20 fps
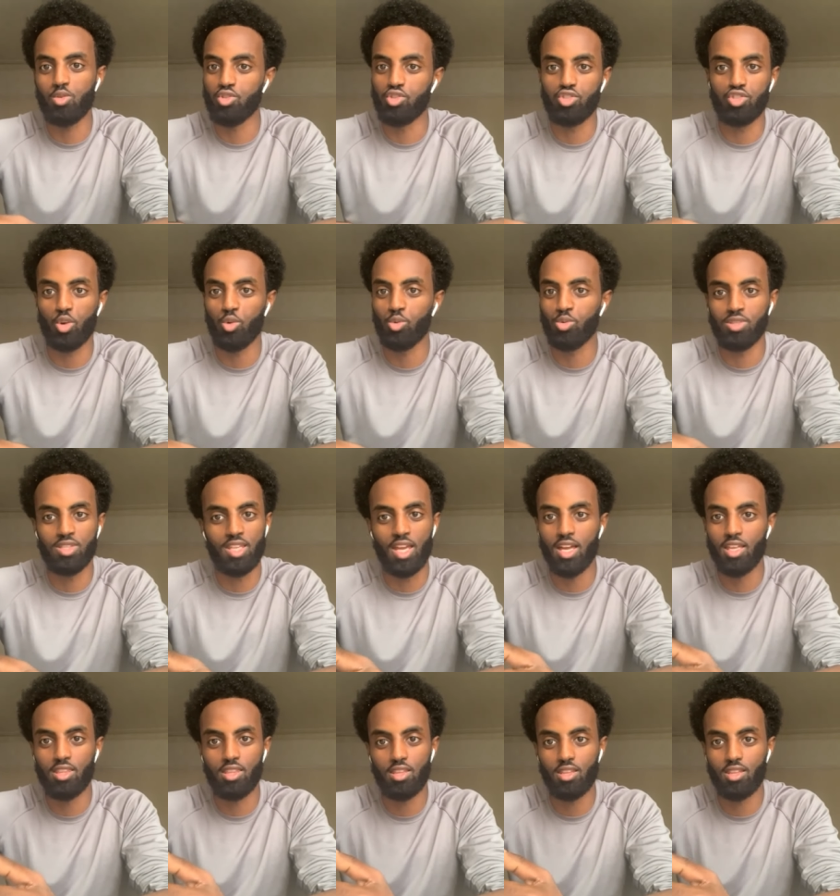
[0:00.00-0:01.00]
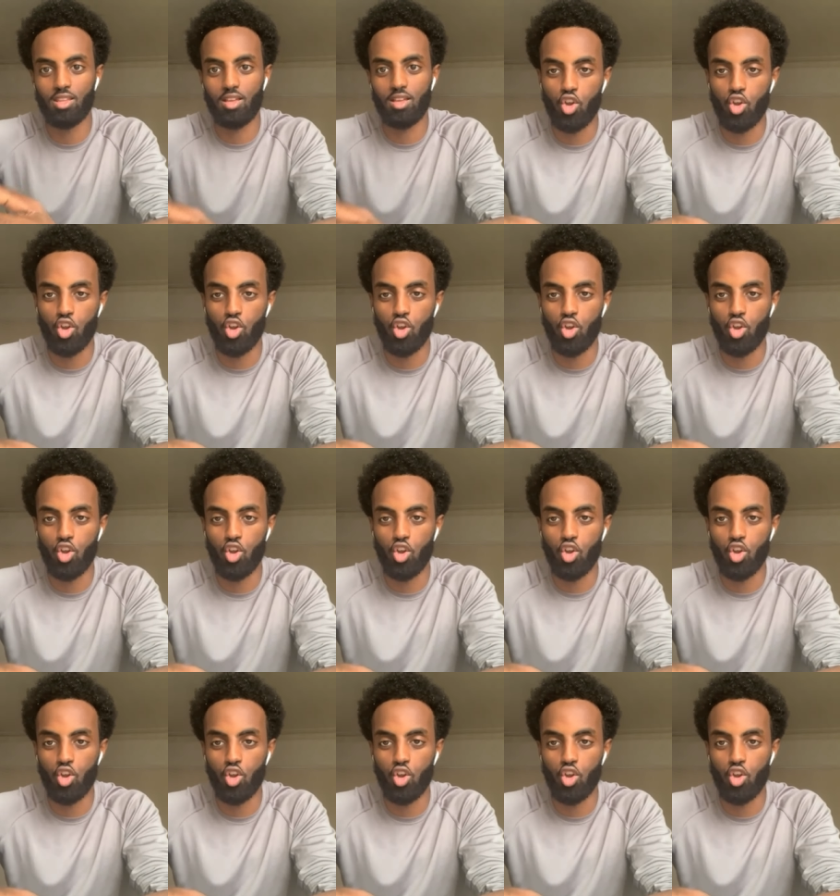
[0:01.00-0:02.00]
is so dead, but if you
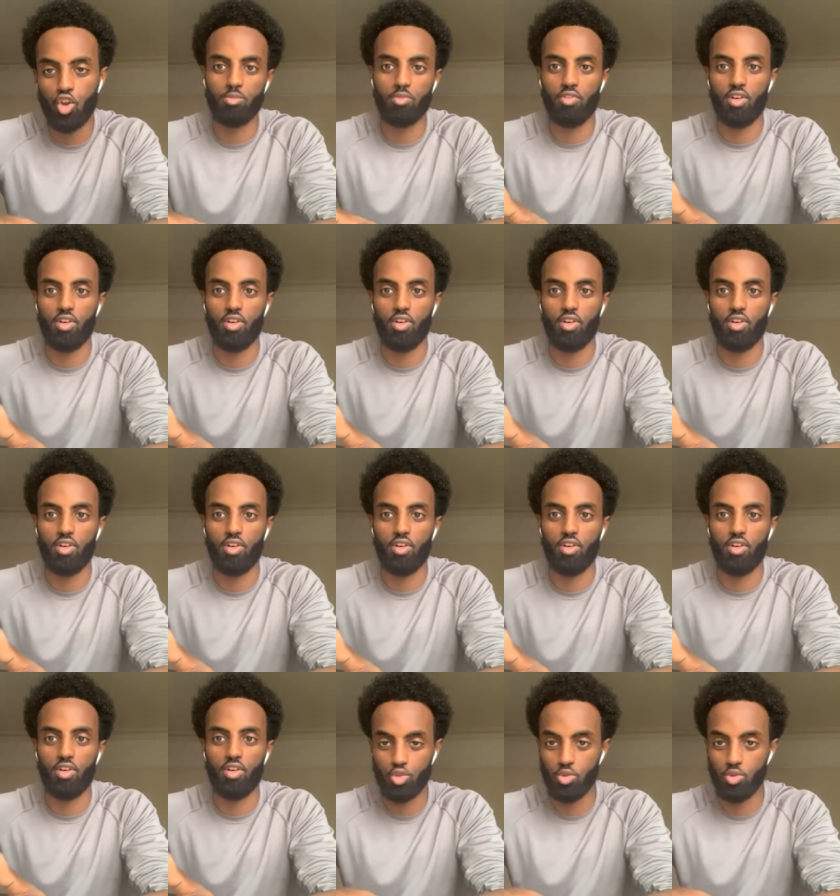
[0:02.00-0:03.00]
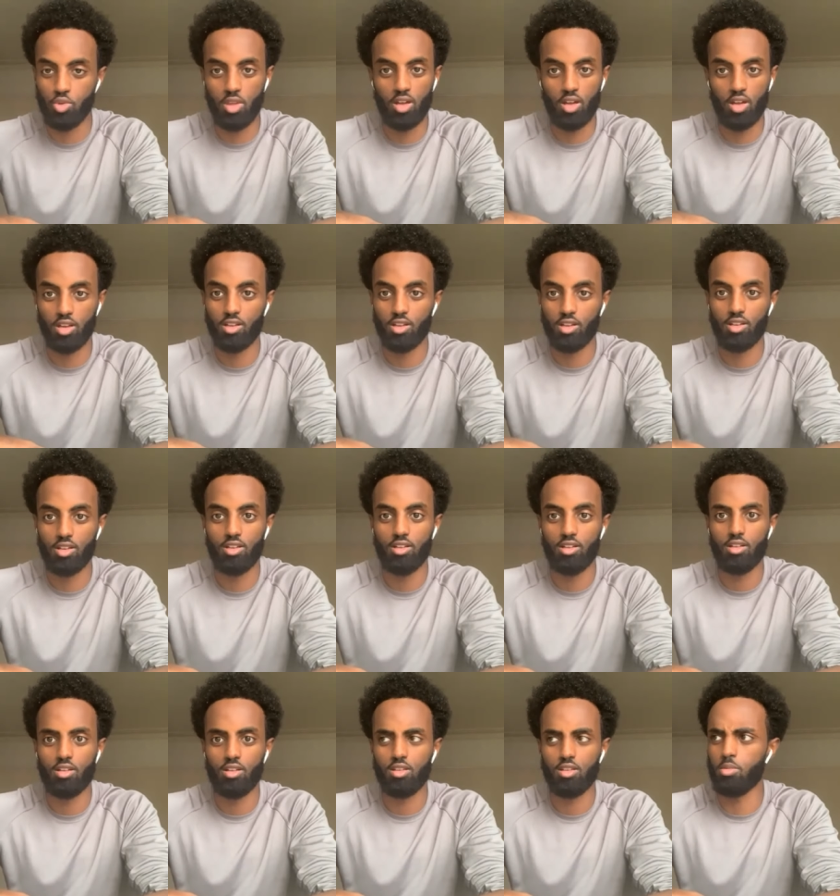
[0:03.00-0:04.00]
tell them or simplify the game, do that,
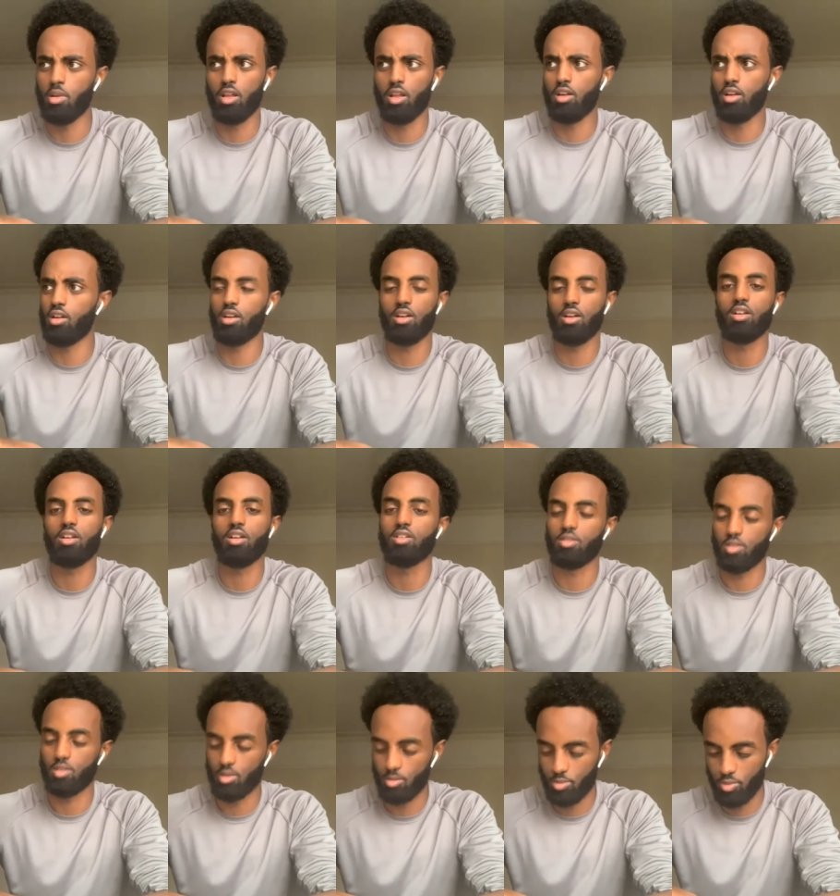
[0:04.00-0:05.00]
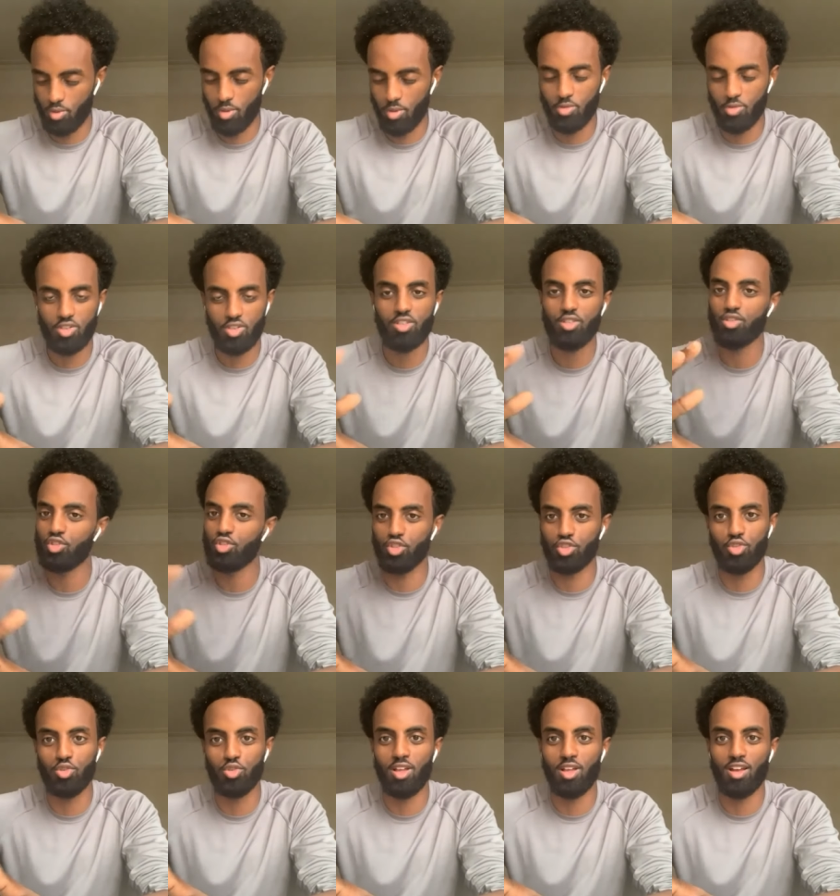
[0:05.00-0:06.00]
do that. I promise you, just
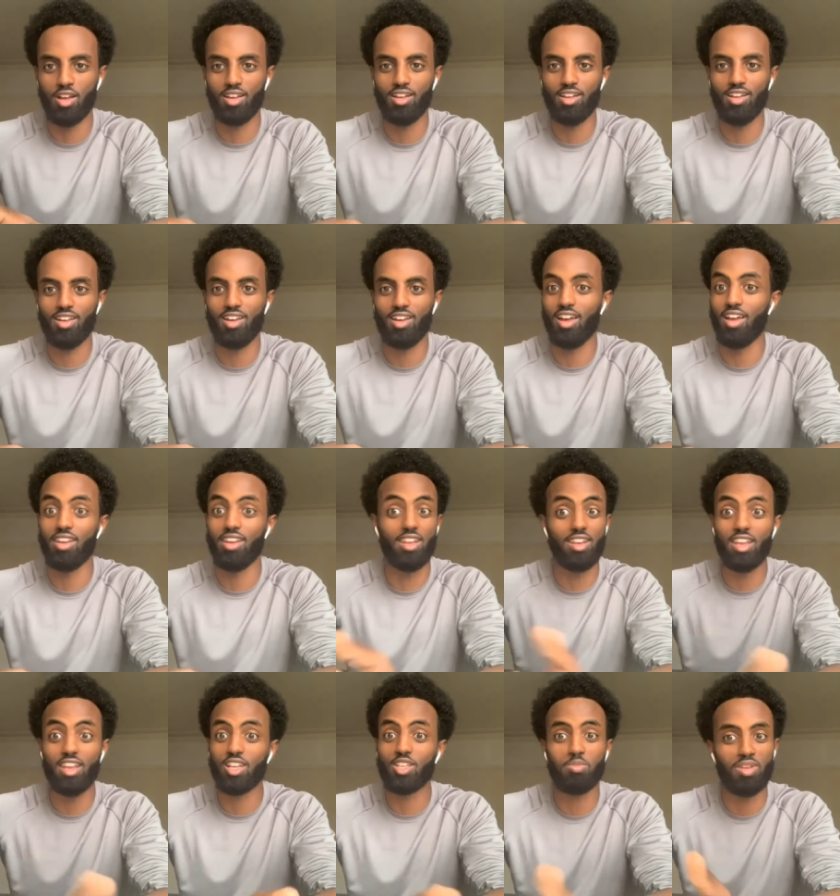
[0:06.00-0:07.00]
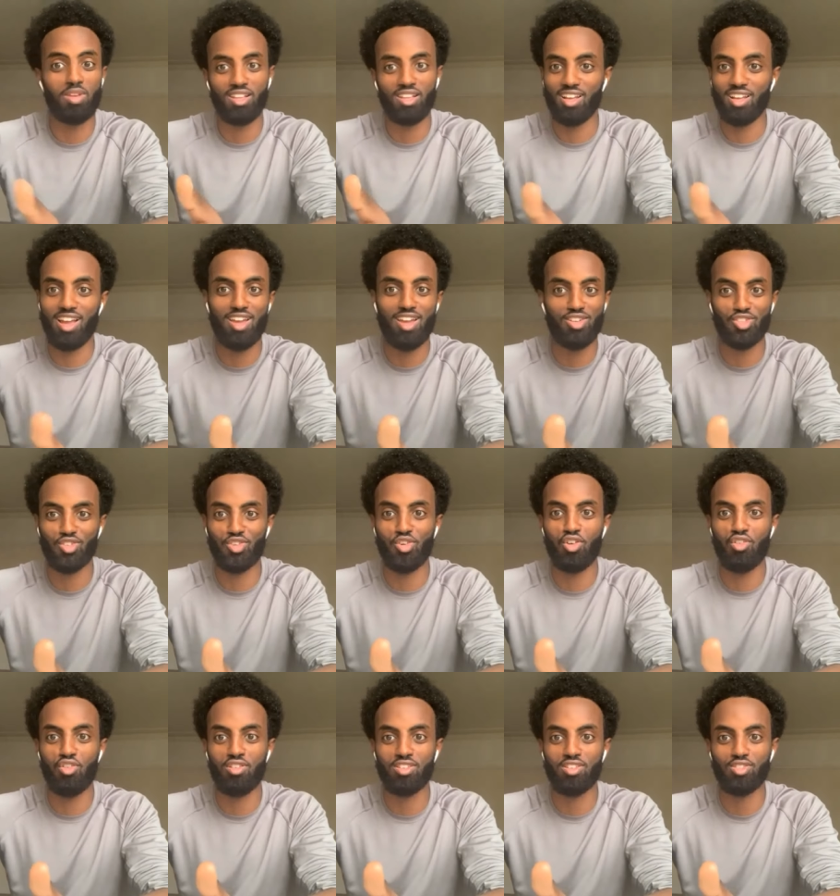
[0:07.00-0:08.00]
do that. And the next minute, the guy is
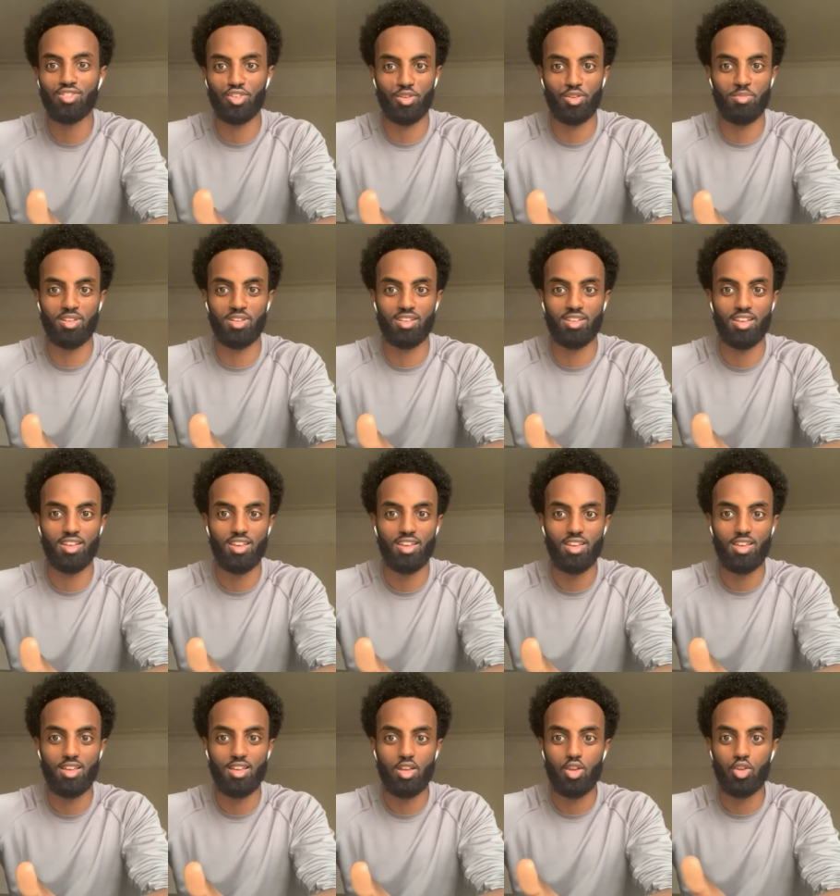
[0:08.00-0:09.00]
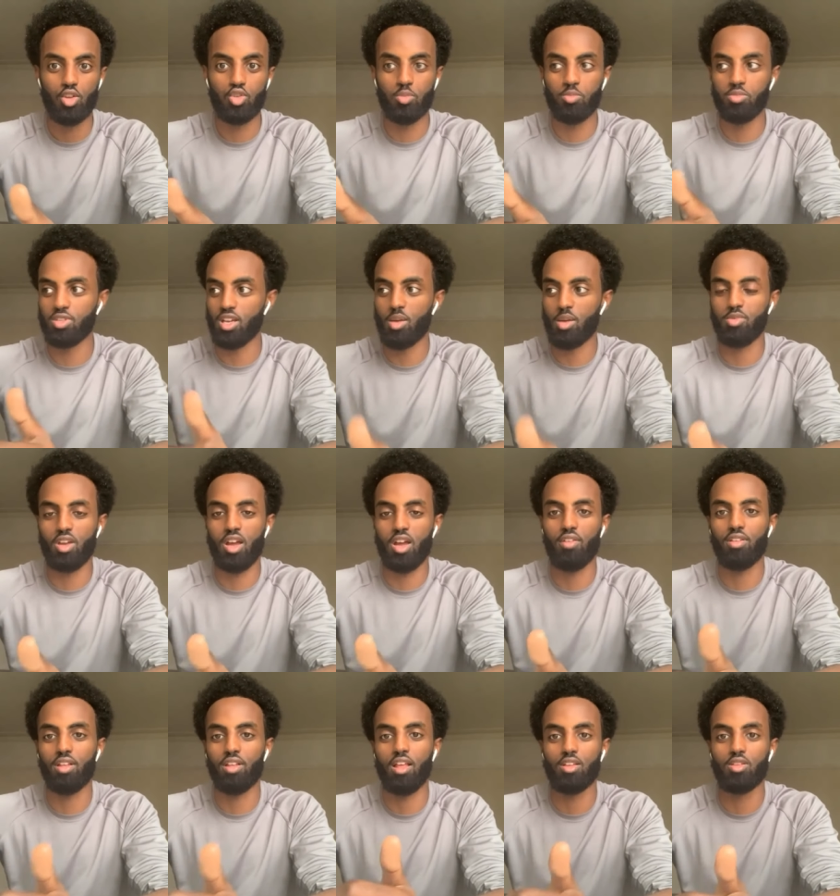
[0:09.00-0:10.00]
scoring. Do you know what I mean? Sometimes you
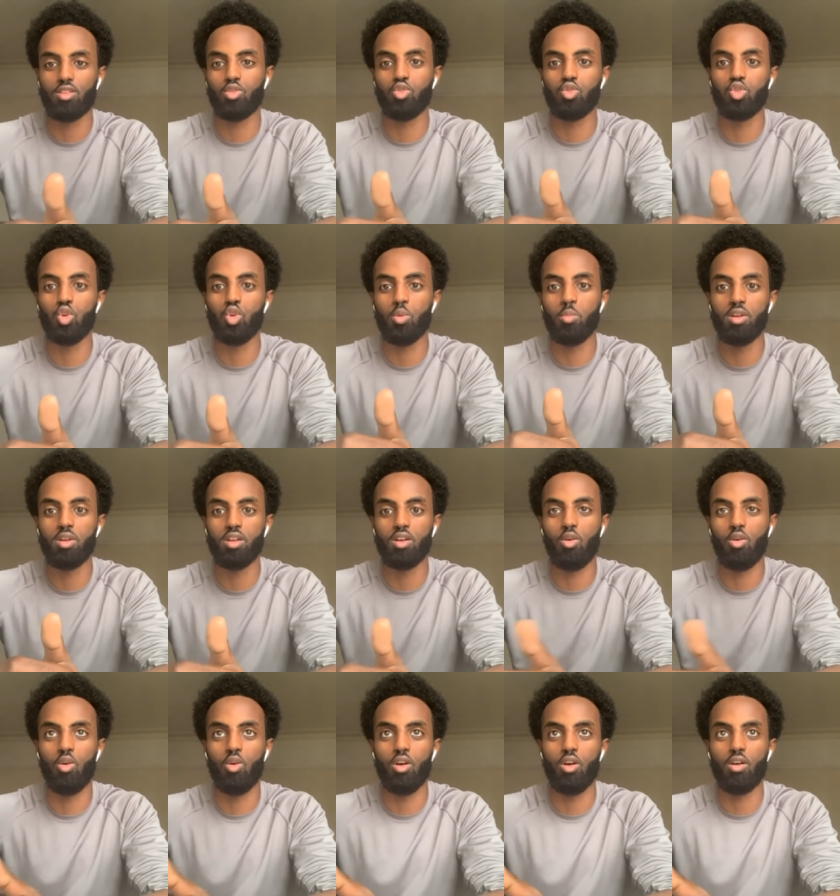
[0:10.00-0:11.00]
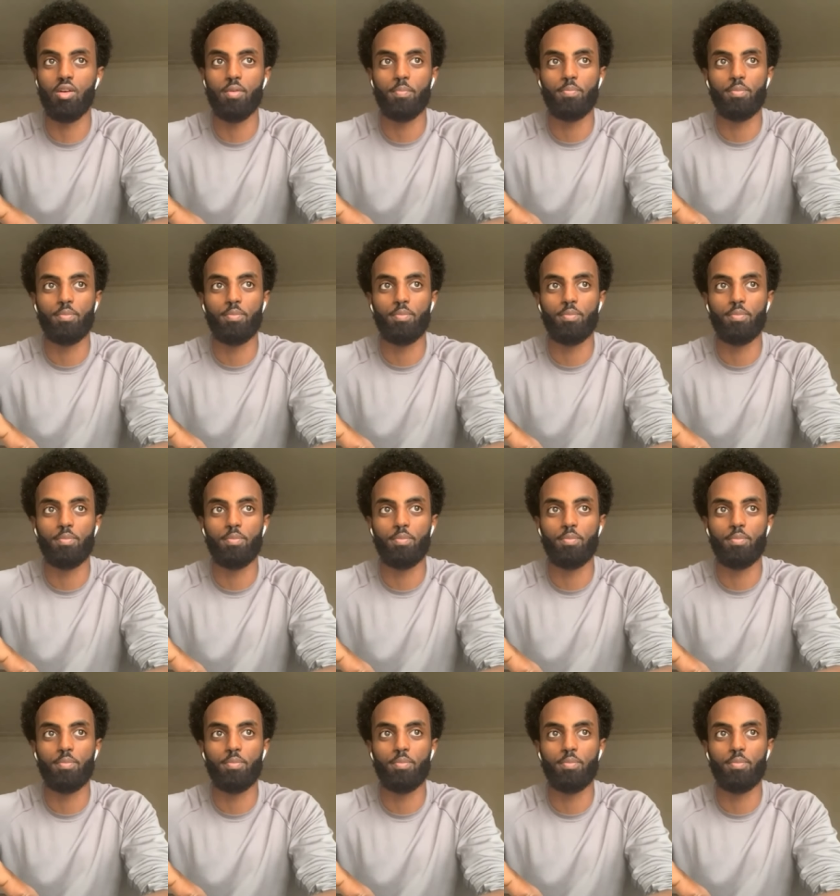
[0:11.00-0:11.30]
have to like dumb it or